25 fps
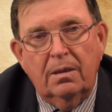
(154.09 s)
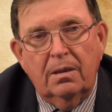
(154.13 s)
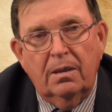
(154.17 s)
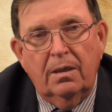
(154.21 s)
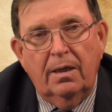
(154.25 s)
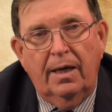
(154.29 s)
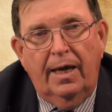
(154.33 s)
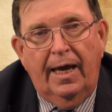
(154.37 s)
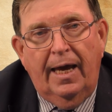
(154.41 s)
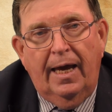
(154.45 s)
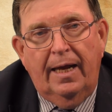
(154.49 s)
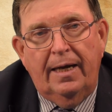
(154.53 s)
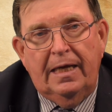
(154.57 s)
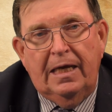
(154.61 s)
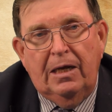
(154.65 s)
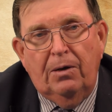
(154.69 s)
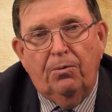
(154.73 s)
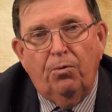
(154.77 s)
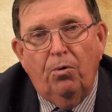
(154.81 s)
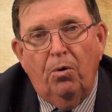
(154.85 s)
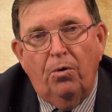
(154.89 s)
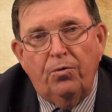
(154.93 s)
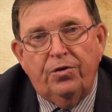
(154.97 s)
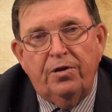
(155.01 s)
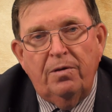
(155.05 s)
and he
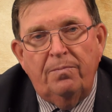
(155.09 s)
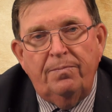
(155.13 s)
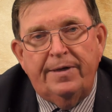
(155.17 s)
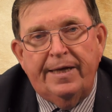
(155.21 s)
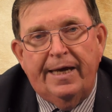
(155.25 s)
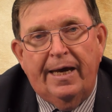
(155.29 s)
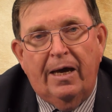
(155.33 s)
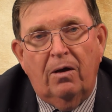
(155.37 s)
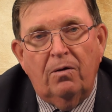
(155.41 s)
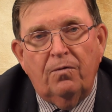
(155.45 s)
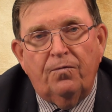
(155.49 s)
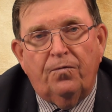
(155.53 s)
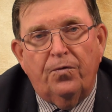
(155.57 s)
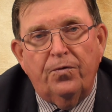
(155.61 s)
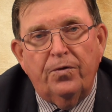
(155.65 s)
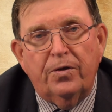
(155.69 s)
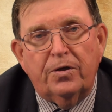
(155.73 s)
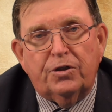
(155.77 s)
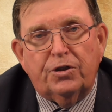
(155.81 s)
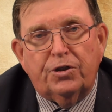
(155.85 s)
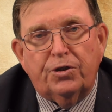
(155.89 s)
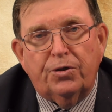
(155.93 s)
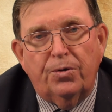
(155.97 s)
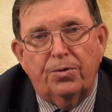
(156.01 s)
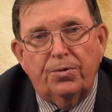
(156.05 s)
wrote them down for the
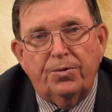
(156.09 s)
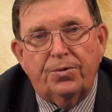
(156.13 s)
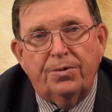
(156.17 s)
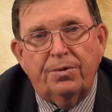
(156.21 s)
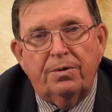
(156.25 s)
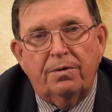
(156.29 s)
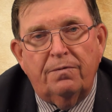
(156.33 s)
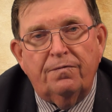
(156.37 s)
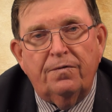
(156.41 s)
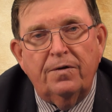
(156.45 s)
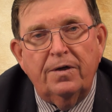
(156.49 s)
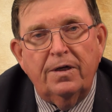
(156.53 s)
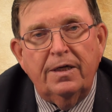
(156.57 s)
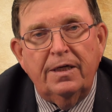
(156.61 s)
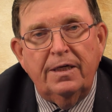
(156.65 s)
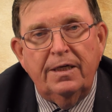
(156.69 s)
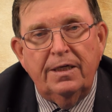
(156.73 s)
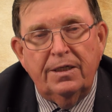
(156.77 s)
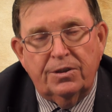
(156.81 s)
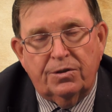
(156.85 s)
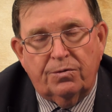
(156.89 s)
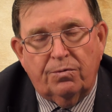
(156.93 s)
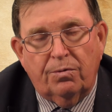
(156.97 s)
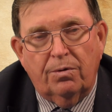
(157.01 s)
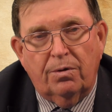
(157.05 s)
children of
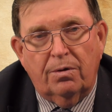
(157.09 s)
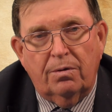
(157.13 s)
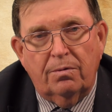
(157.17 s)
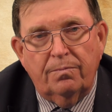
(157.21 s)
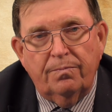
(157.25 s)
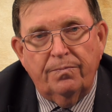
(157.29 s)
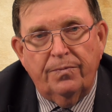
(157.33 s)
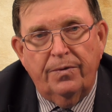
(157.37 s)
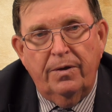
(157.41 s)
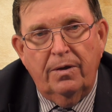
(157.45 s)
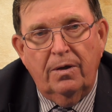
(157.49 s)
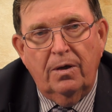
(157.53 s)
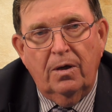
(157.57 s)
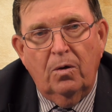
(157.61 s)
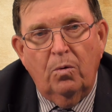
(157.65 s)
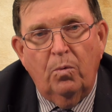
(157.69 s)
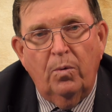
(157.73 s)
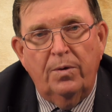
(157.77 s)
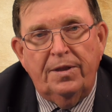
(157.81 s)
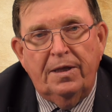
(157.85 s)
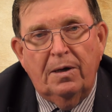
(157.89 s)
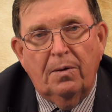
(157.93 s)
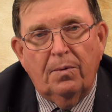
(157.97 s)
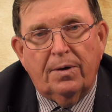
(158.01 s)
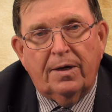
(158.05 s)
Israel
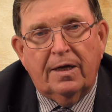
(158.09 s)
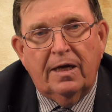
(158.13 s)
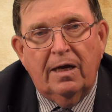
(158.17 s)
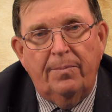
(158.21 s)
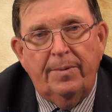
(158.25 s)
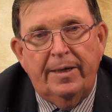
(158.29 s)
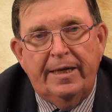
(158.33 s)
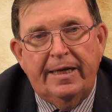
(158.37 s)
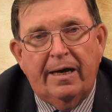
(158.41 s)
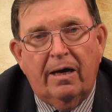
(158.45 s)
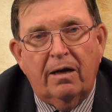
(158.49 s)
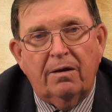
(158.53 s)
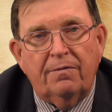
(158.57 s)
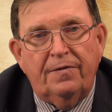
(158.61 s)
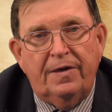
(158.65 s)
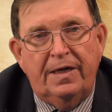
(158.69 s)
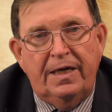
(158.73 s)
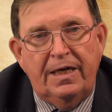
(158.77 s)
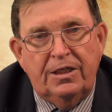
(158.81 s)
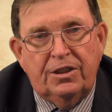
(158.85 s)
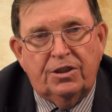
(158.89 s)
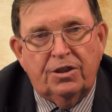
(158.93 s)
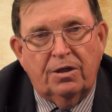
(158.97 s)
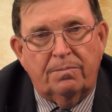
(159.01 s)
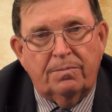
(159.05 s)
when they were coming out of
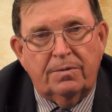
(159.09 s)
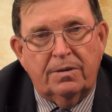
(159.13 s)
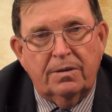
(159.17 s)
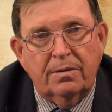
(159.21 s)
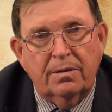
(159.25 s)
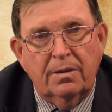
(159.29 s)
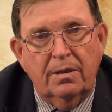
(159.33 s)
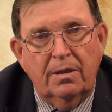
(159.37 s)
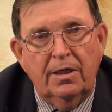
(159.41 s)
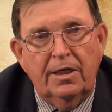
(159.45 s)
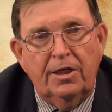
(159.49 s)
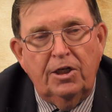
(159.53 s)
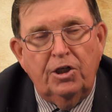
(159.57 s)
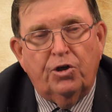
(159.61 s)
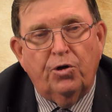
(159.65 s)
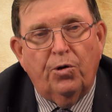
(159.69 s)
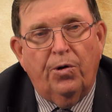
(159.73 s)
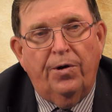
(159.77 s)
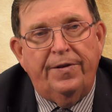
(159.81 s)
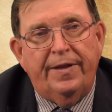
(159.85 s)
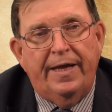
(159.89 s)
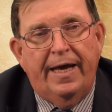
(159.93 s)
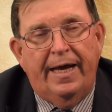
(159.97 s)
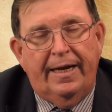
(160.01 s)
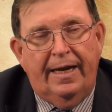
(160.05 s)
Egypt
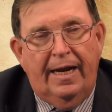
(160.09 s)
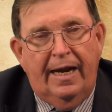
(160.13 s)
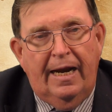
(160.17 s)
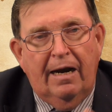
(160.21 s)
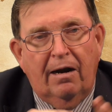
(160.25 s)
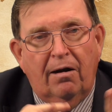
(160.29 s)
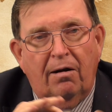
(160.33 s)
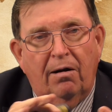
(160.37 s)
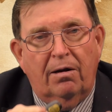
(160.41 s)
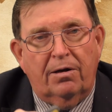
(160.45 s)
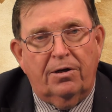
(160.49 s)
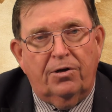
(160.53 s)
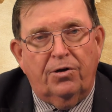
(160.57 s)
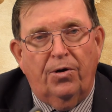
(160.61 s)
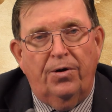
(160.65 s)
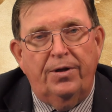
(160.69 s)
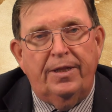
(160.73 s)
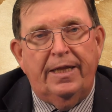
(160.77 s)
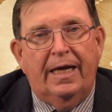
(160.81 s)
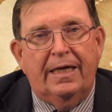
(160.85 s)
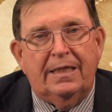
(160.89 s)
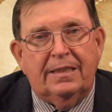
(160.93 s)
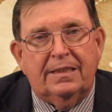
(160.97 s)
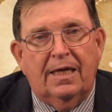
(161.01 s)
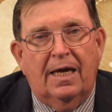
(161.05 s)
during that era, during
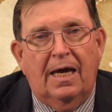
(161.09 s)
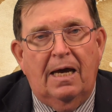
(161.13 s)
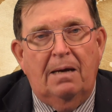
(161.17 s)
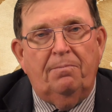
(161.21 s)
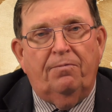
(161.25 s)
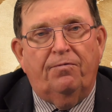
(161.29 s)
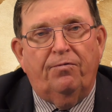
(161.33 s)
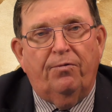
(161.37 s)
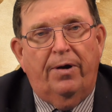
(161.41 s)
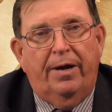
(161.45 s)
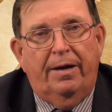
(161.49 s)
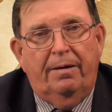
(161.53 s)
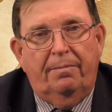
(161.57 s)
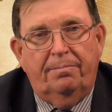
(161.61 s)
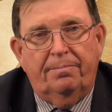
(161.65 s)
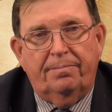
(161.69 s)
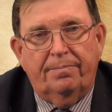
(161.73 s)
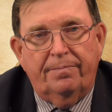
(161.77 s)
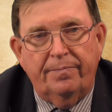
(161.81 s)
that time frame.